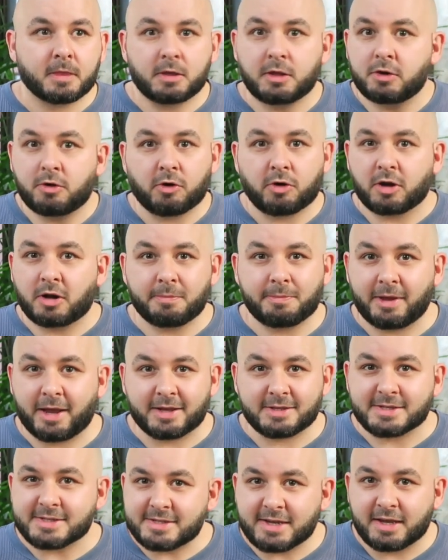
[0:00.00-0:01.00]
You're not going to be
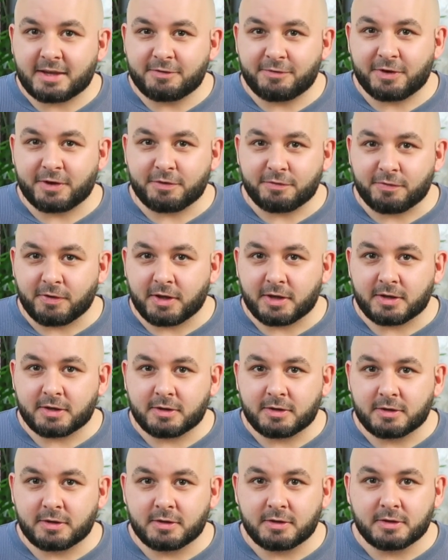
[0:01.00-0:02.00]
able to save
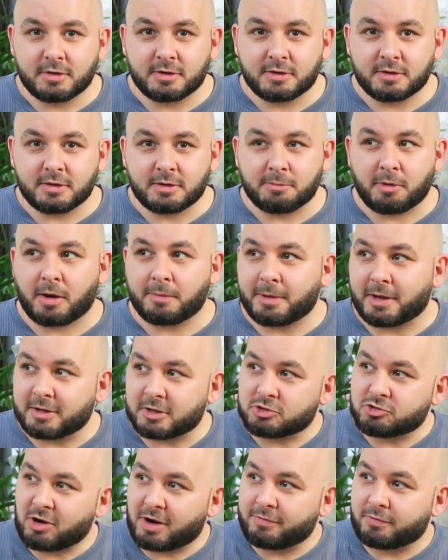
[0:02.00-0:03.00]
anything. You might be able
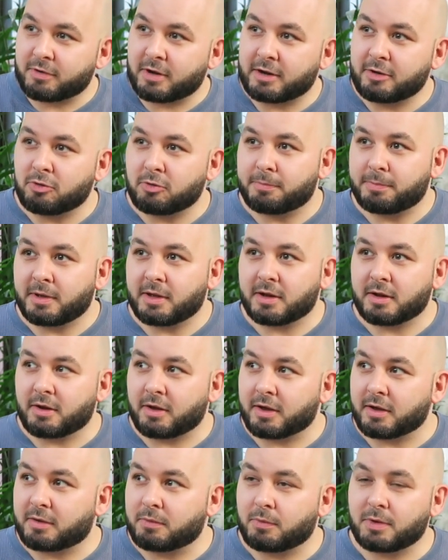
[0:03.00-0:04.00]
to travel a little bit,
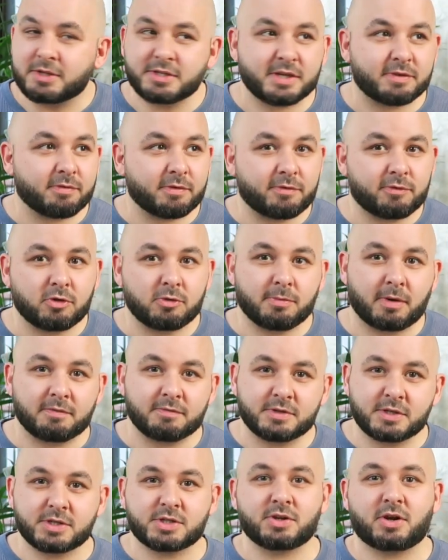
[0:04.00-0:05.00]
like once every few
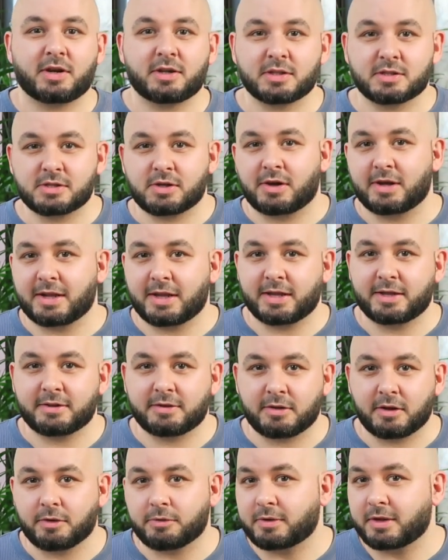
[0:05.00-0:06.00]
months inside of
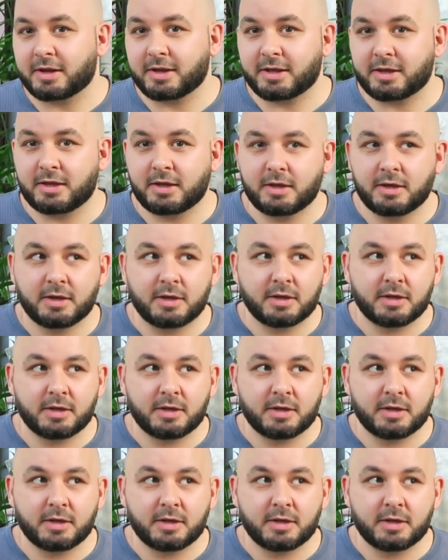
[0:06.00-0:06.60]
Thailand locally.